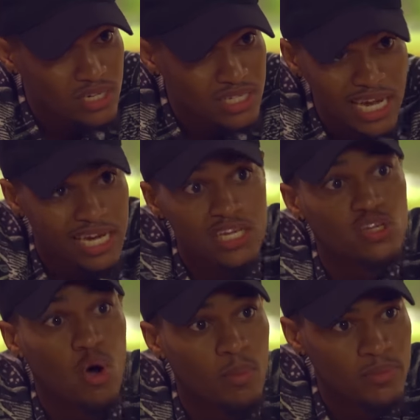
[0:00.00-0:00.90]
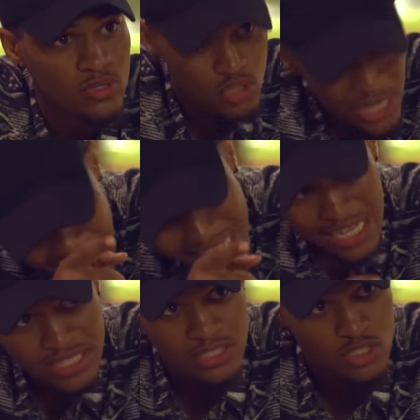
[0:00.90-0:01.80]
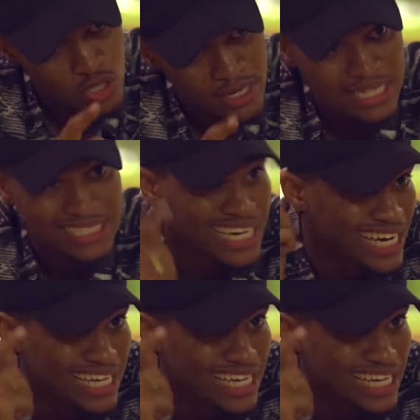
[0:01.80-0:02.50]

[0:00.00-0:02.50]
You there the yob. You don't like that thing. Shun that thing and